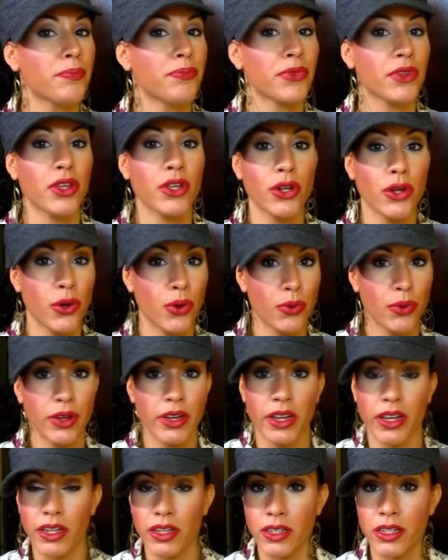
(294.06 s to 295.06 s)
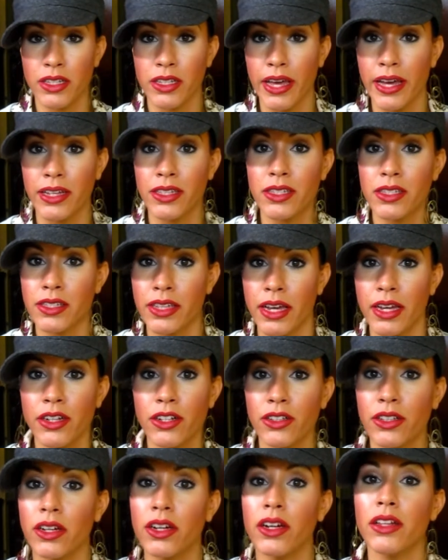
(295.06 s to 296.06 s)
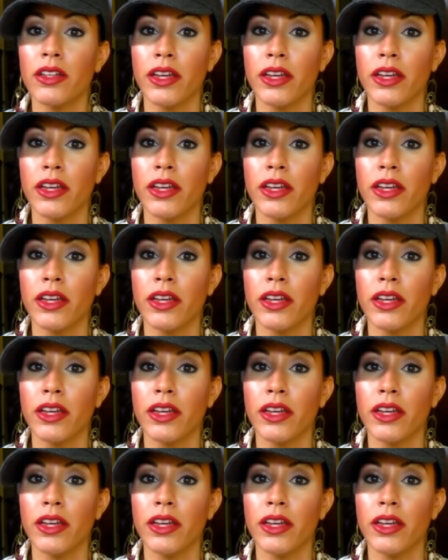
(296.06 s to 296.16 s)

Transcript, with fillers: you know, extend